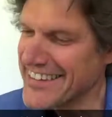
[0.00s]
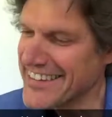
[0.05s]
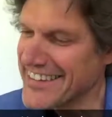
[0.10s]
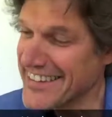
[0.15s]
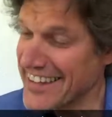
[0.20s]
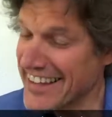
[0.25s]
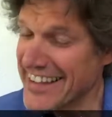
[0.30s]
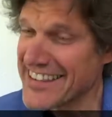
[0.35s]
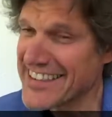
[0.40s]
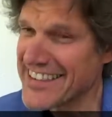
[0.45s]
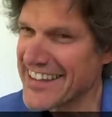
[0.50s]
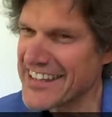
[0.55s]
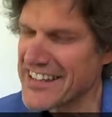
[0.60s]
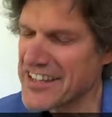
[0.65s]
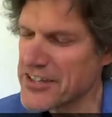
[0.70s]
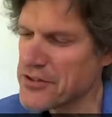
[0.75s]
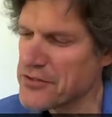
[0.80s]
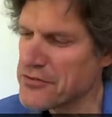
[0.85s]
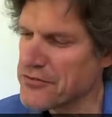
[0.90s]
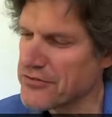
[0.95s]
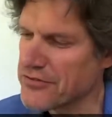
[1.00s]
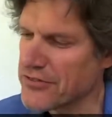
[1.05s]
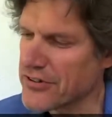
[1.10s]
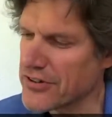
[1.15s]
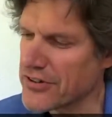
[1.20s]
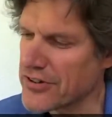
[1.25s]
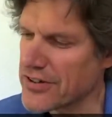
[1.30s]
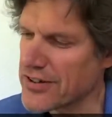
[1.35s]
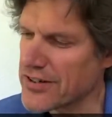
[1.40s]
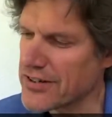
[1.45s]
Yeah, thank you
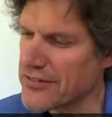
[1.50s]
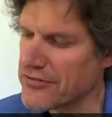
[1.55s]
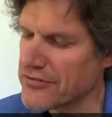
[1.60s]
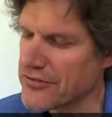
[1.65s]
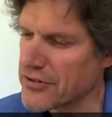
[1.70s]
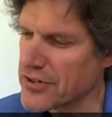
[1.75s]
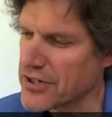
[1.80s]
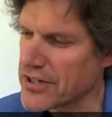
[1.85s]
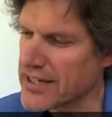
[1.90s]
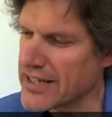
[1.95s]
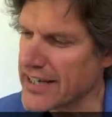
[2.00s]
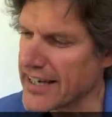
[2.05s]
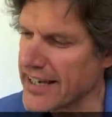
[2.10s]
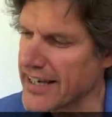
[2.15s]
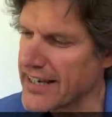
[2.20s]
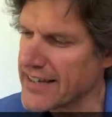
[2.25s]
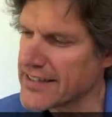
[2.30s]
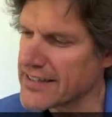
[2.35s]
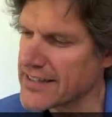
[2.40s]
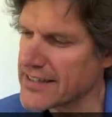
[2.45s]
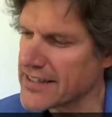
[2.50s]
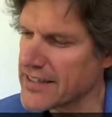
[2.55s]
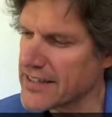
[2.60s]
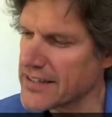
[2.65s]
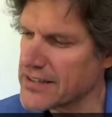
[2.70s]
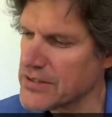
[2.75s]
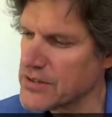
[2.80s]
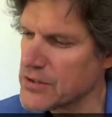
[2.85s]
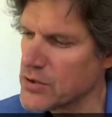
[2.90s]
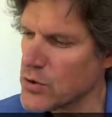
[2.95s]
for that.
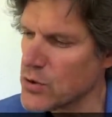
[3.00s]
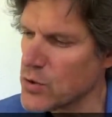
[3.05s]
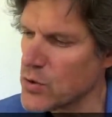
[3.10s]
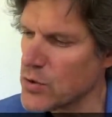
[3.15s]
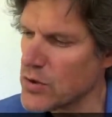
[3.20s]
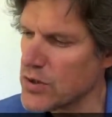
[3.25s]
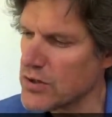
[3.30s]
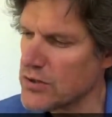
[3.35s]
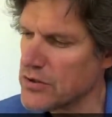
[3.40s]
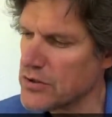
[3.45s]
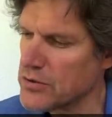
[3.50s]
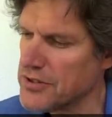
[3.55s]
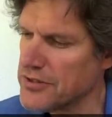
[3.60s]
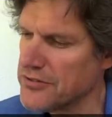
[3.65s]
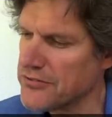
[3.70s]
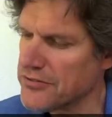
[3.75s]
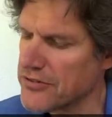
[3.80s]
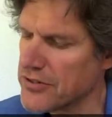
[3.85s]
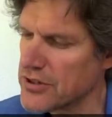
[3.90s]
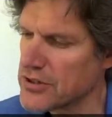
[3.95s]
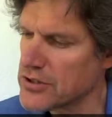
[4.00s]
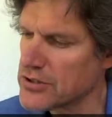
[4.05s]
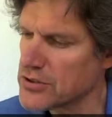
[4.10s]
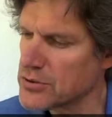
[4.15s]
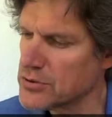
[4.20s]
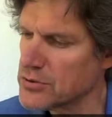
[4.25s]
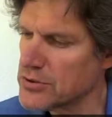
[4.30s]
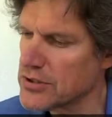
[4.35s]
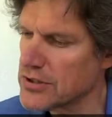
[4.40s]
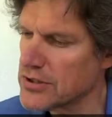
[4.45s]
You refer
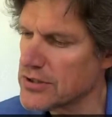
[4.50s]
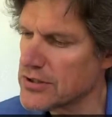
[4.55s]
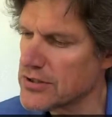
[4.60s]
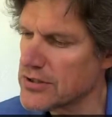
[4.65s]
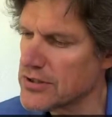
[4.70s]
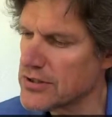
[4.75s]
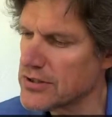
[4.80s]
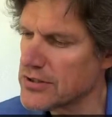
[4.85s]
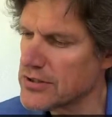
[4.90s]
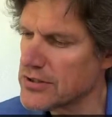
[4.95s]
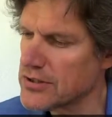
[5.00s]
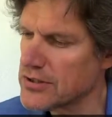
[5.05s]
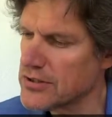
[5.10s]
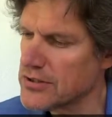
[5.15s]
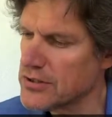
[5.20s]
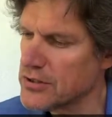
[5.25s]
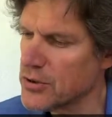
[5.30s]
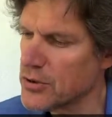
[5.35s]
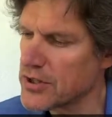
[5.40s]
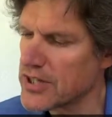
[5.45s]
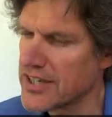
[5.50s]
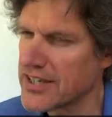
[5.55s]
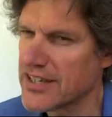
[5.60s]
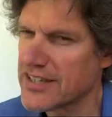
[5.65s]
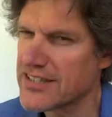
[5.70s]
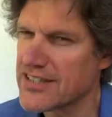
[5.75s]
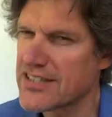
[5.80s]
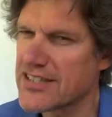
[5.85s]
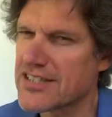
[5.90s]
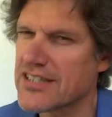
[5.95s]
to the
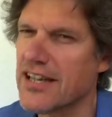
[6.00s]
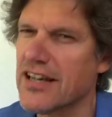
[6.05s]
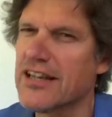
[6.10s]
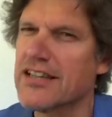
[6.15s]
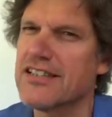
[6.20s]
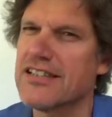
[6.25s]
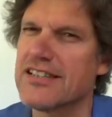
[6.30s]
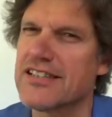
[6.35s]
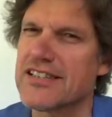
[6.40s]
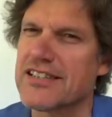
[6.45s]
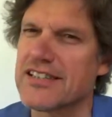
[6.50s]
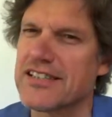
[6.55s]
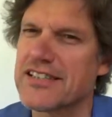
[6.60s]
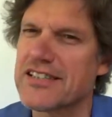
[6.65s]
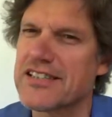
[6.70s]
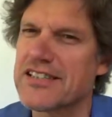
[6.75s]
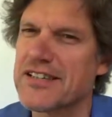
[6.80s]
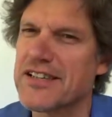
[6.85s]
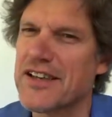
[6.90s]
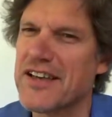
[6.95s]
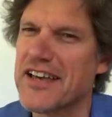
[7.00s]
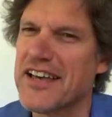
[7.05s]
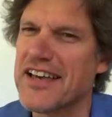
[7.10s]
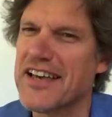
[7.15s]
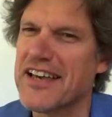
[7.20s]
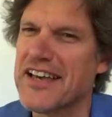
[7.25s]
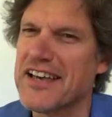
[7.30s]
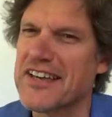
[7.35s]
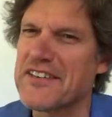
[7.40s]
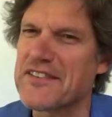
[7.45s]
yogic sciences.
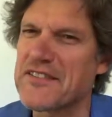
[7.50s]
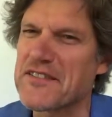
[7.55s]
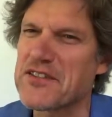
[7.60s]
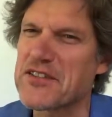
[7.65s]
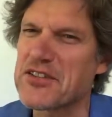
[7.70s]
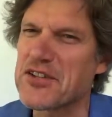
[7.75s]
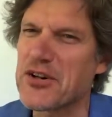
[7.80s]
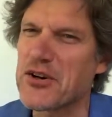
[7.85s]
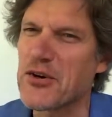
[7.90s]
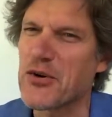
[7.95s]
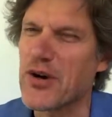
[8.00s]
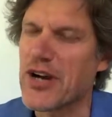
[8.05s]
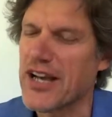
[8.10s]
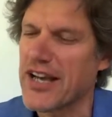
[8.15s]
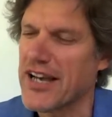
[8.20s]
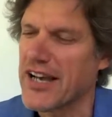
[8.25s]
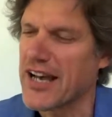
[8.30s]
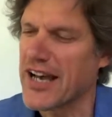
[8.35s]
And so,